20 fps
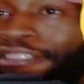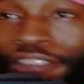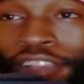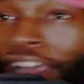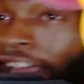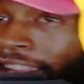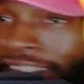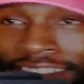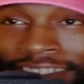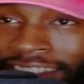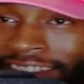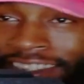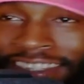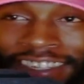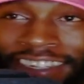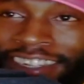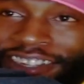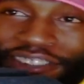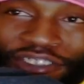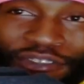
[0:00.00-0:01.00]
So this
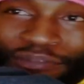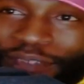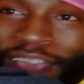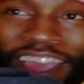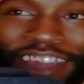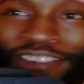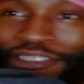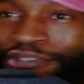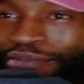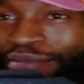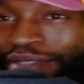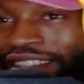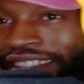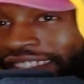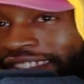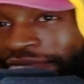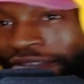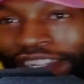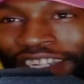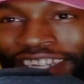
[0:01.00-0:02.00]
shit don't matter to
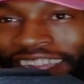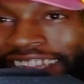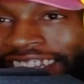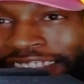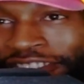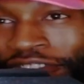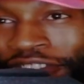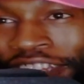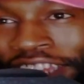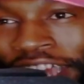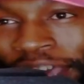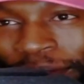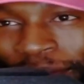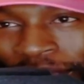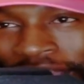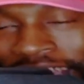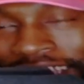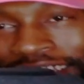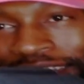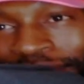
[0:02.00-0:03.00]
me, which I do to that
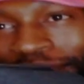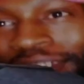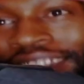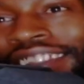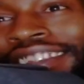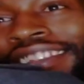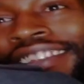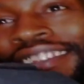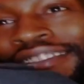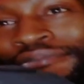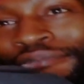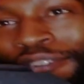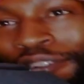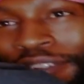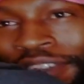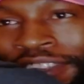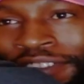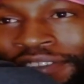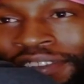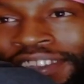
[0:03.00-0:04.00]
man's, but it's just
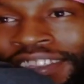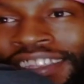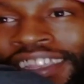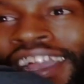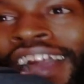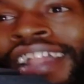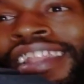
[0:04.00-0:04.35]
real interesting.